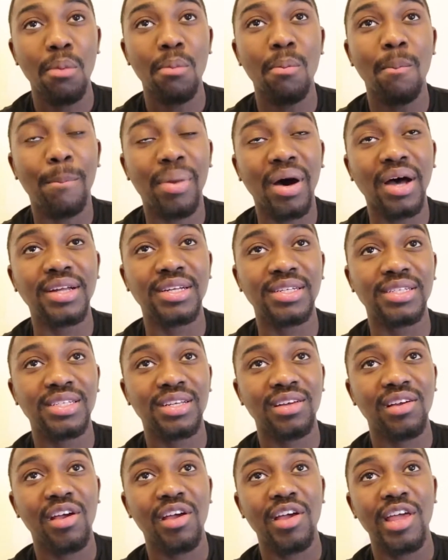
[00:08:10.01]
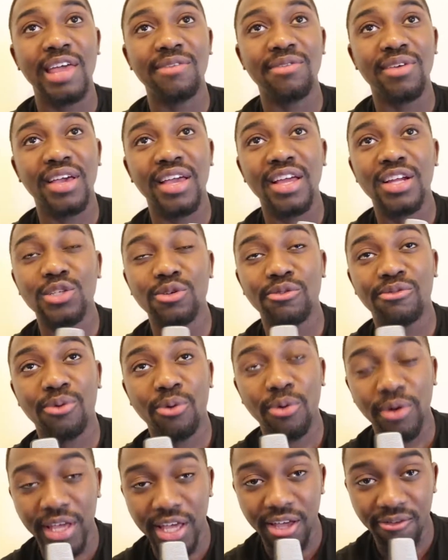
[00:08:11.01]
But if you're into
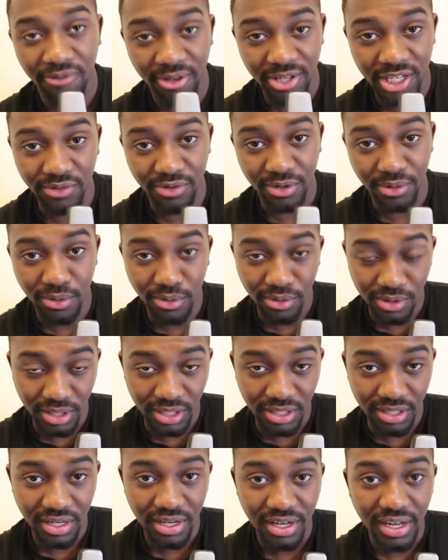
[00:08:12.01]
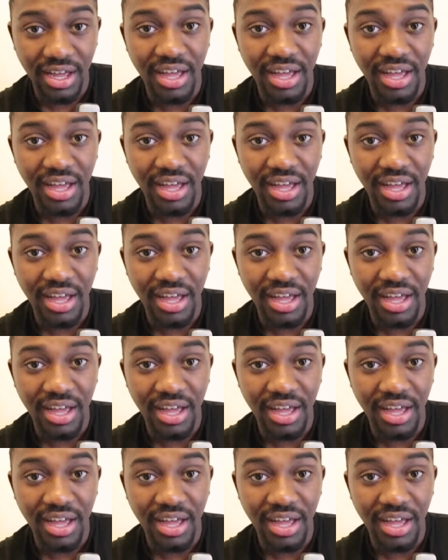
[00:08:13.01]
4K video recording,